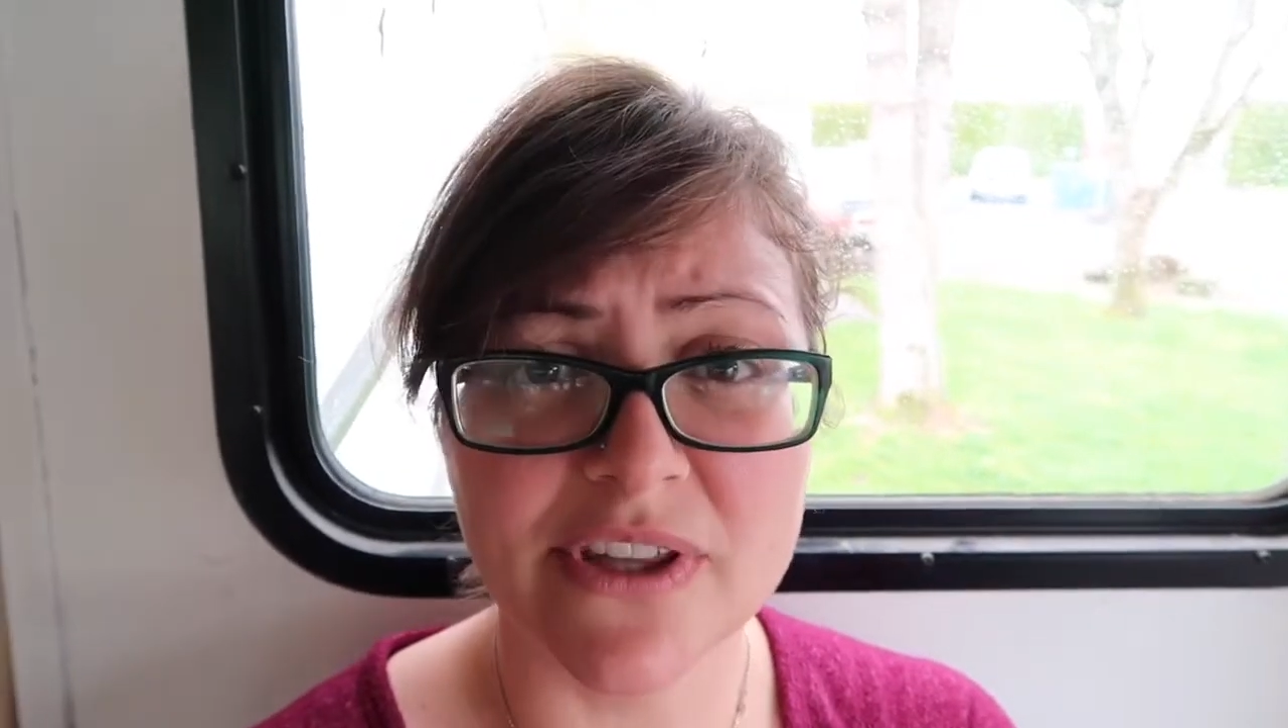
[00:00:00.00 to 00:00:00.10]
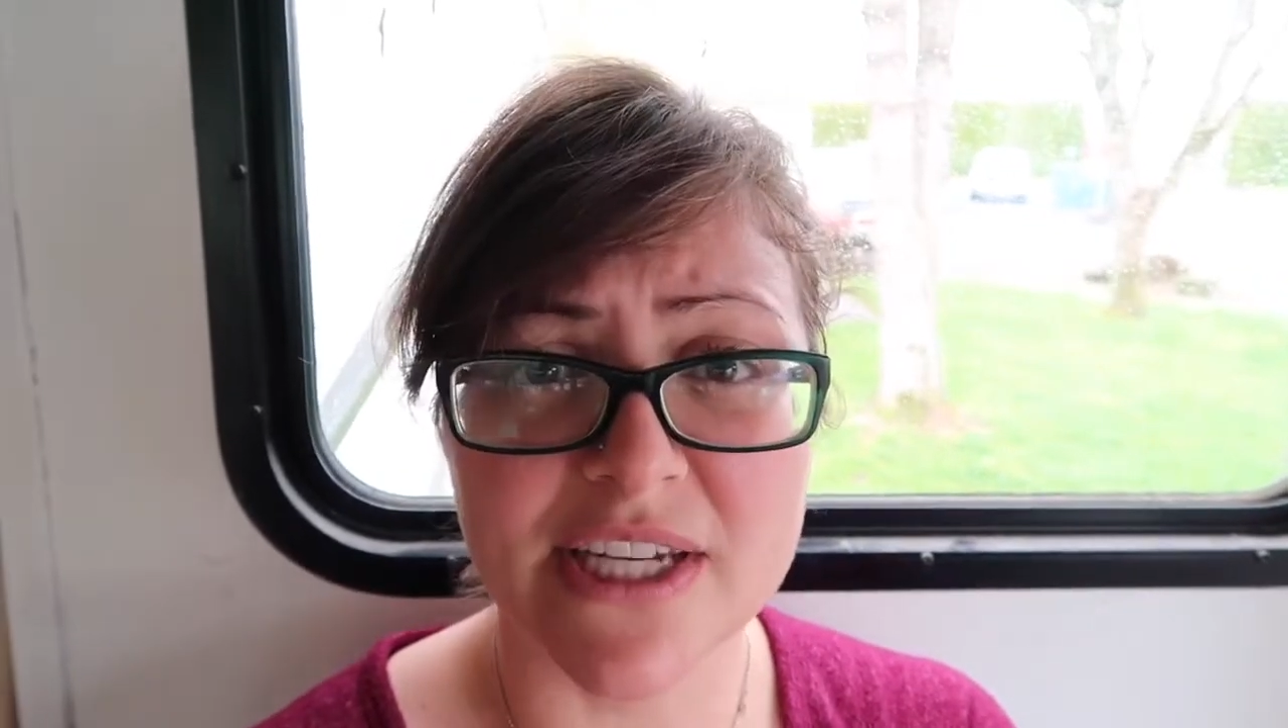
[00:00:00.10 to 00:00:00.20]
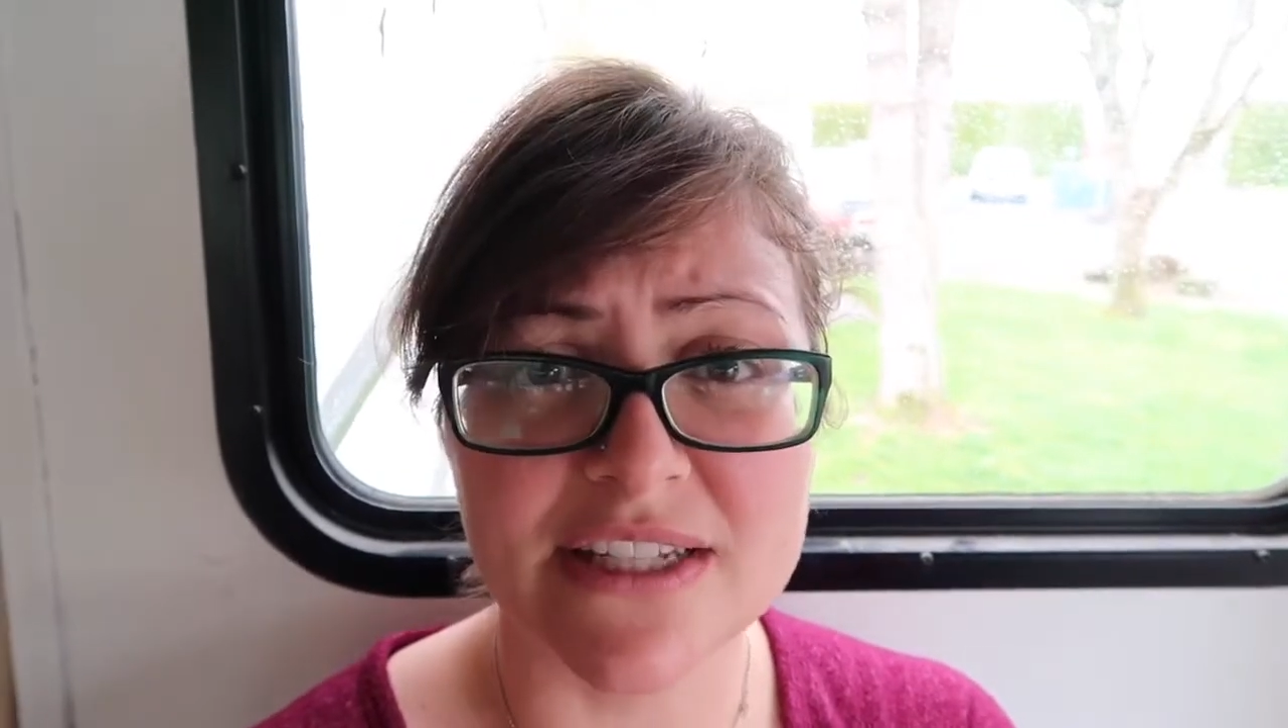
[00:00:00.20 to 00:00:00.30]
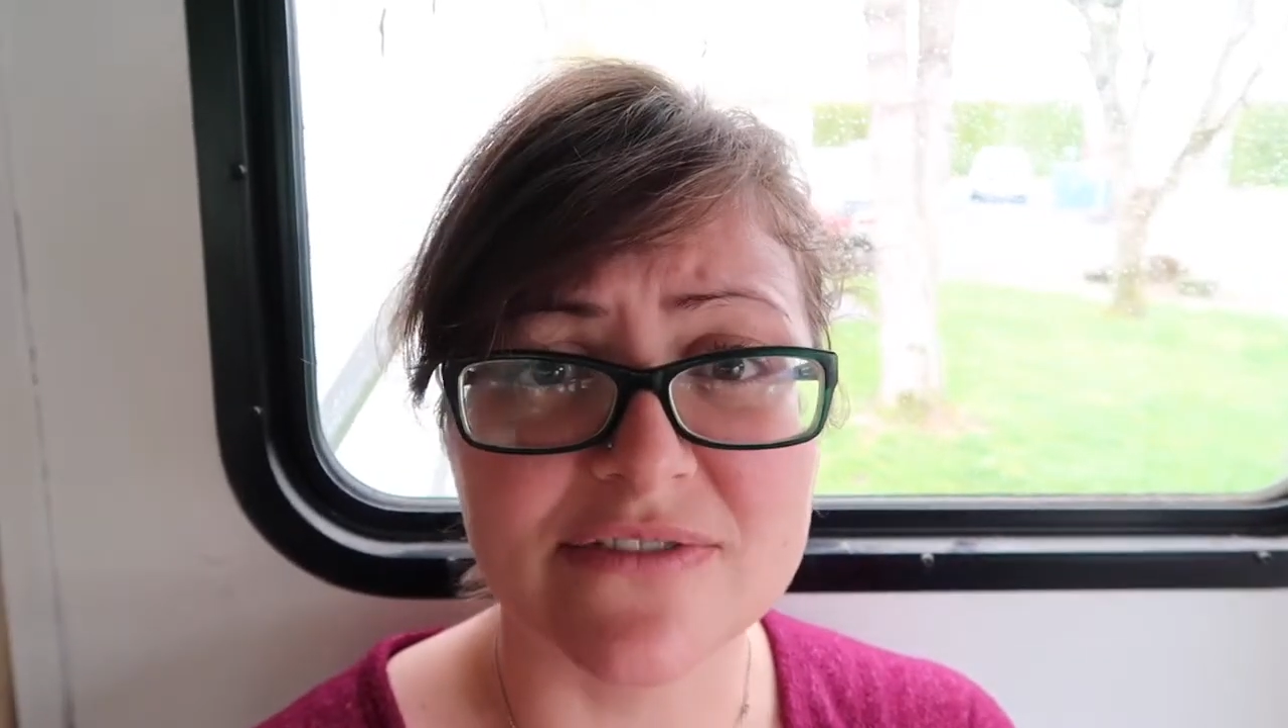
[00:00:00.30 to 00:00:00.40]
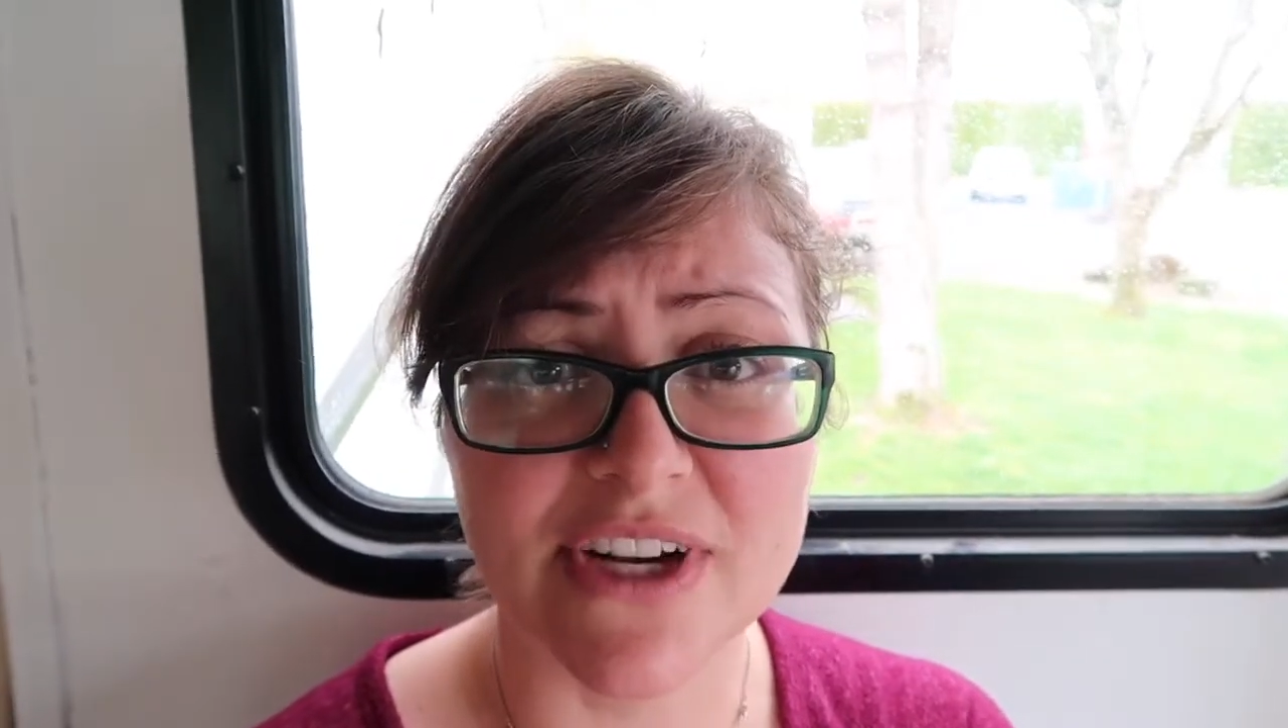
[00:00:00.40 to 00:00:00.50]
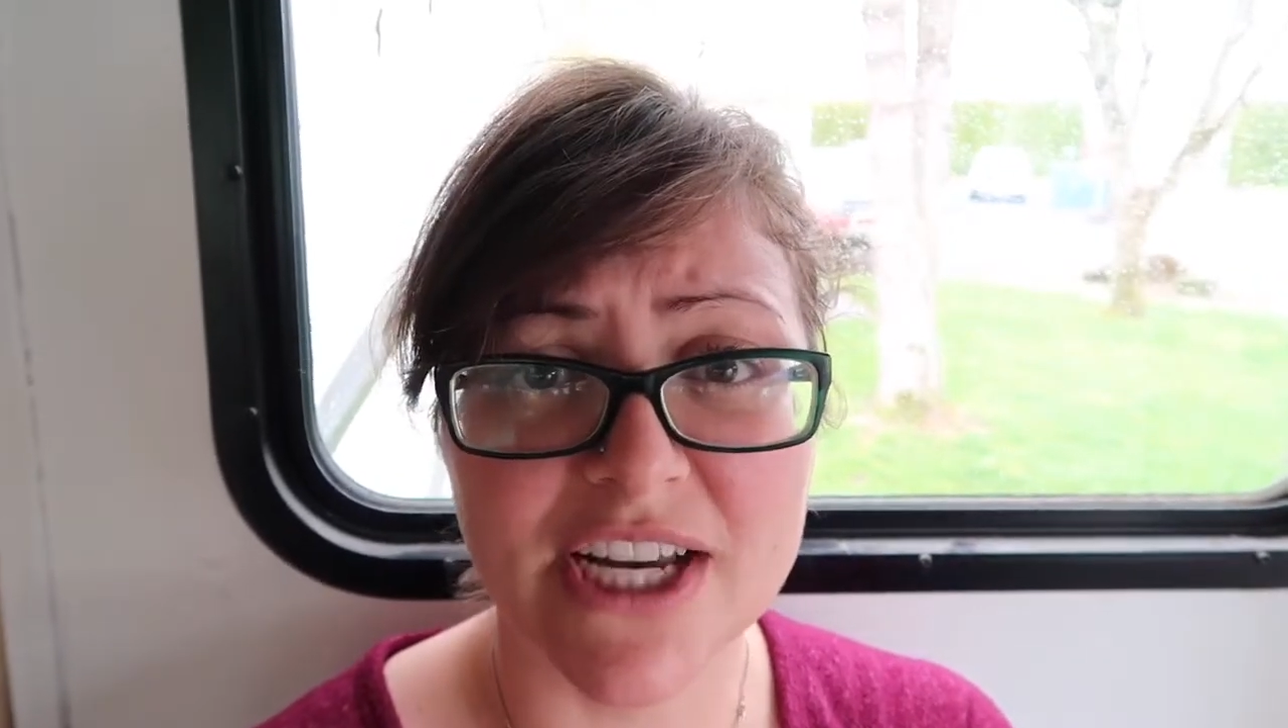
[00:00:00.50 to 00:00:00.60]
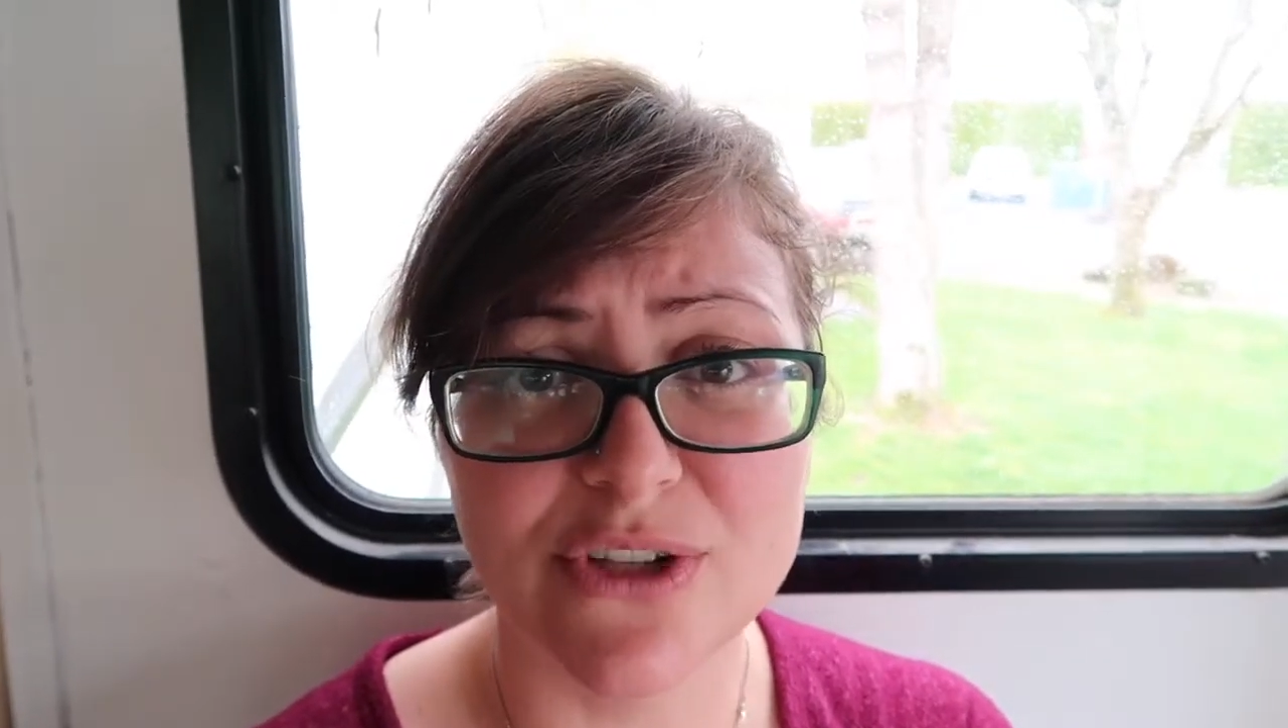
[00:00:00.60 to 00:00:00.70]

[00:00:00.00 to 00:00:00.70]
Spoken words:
that is very